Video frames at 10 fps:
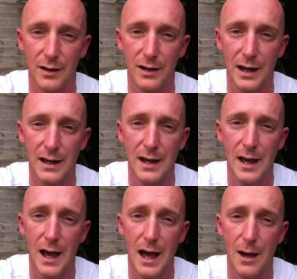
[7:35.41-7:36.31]
Okay,
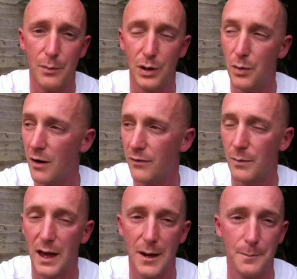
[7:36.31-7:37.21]
but apart
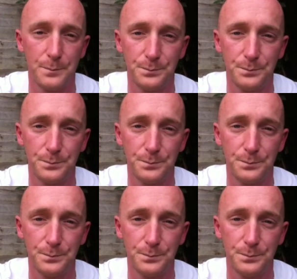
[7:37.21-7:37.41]
from that,